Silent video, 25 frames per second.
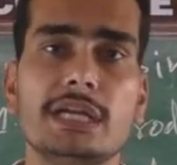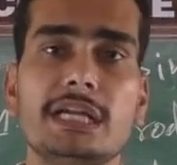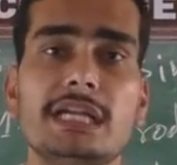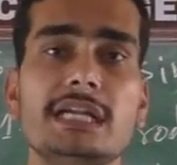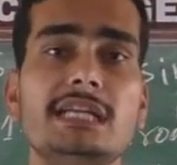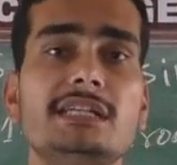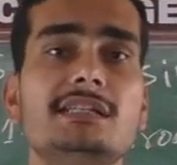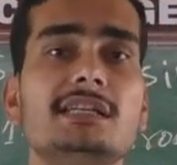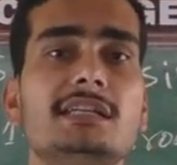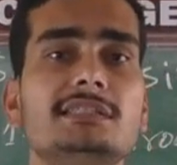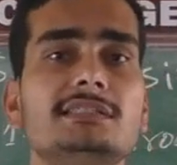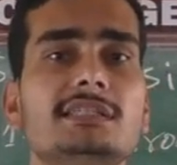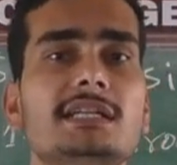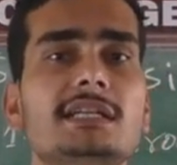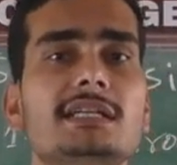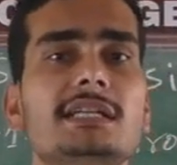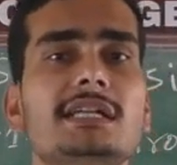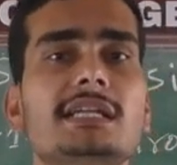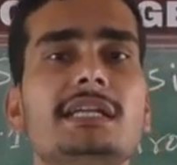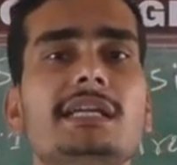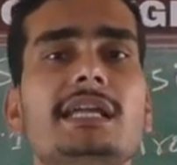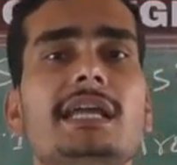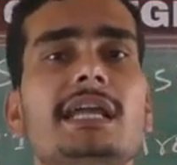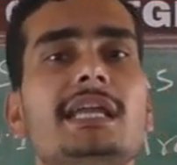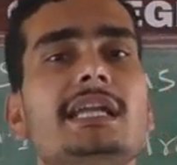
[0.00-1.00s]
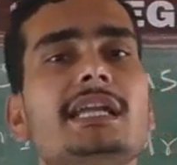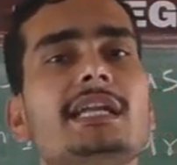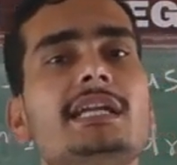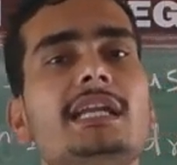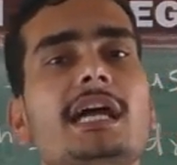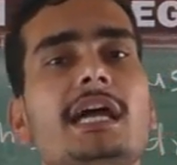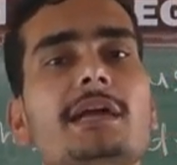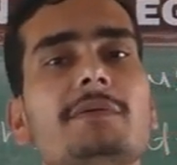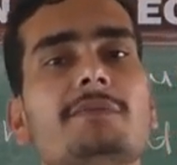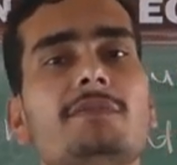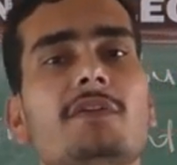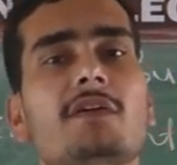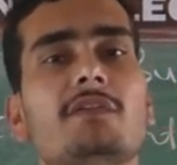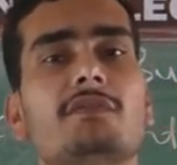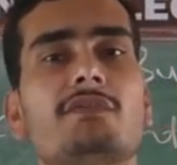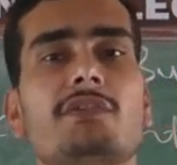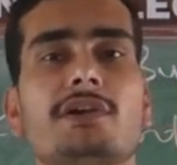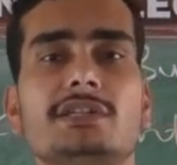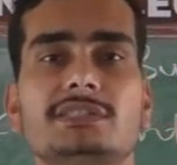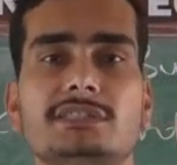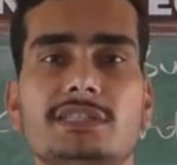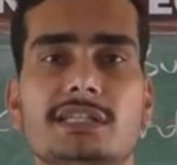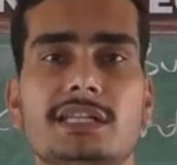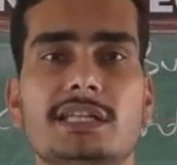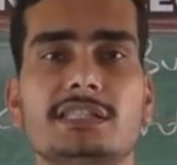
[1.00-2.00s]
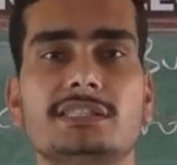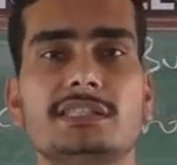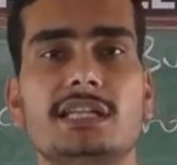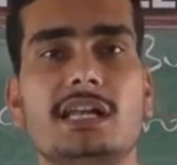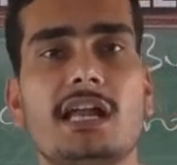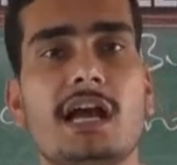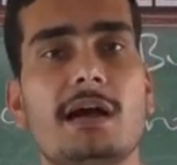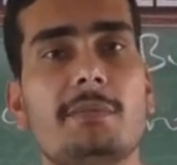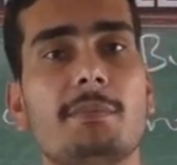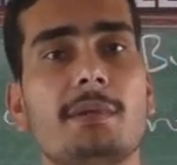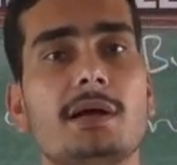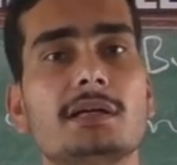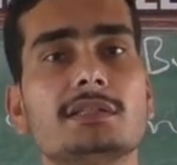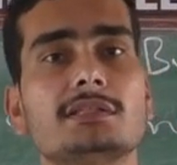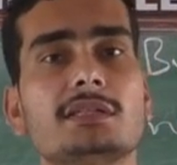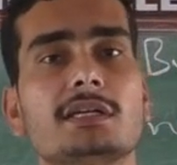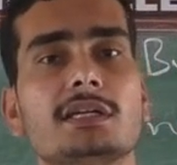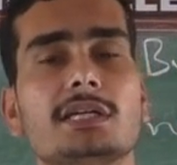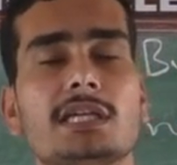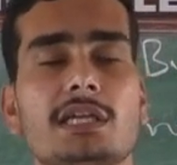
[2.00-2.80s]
He doesn't need any type of consideration among the